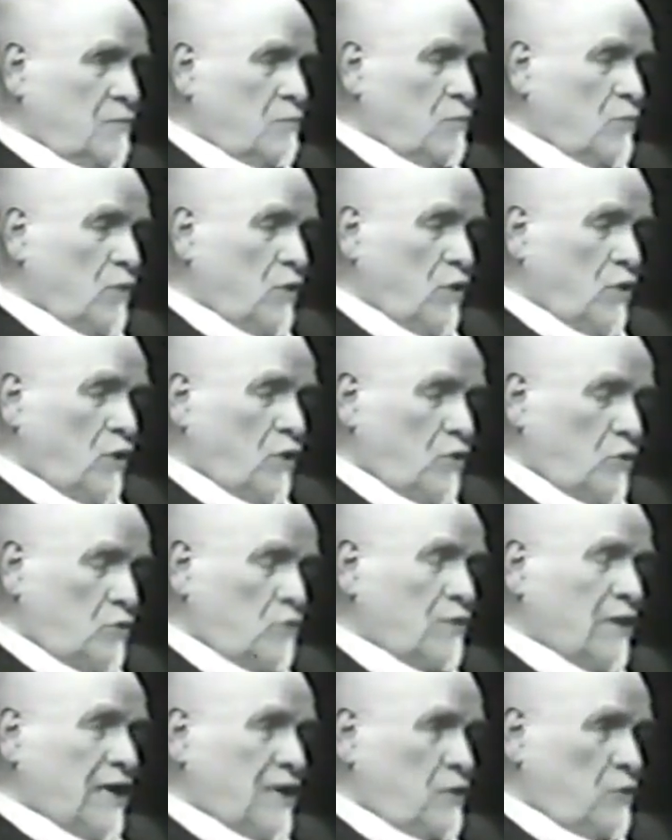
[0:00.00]
more
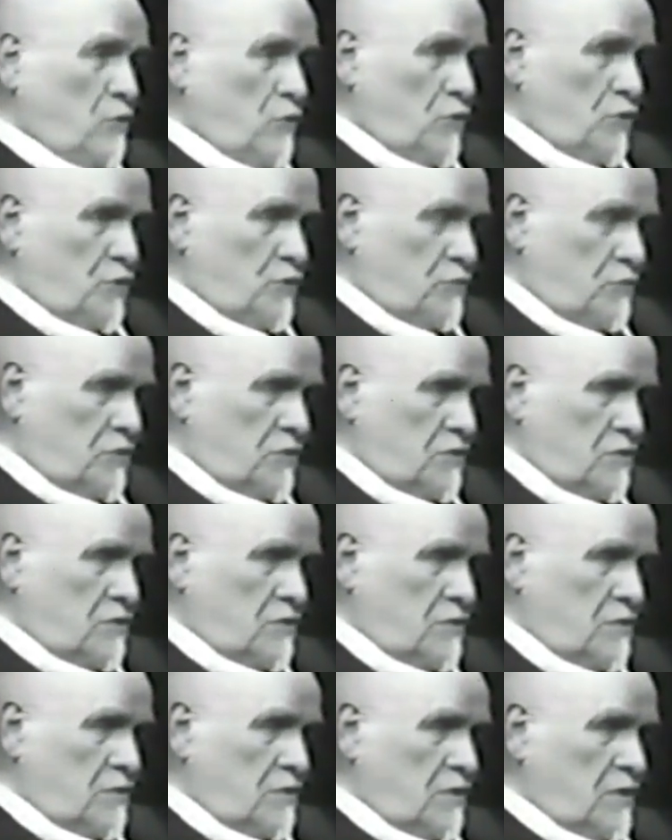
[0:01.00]
you are conscious,
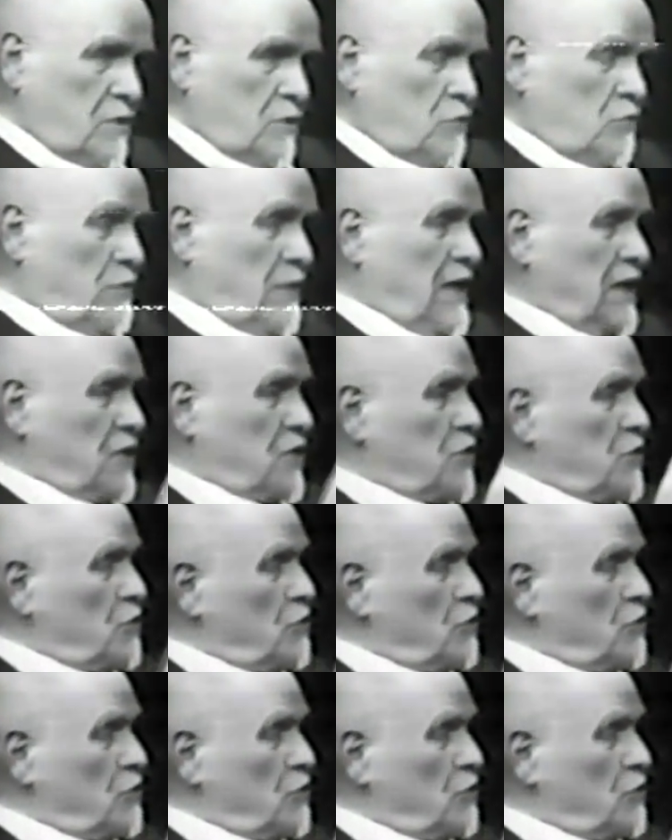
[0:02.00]
you are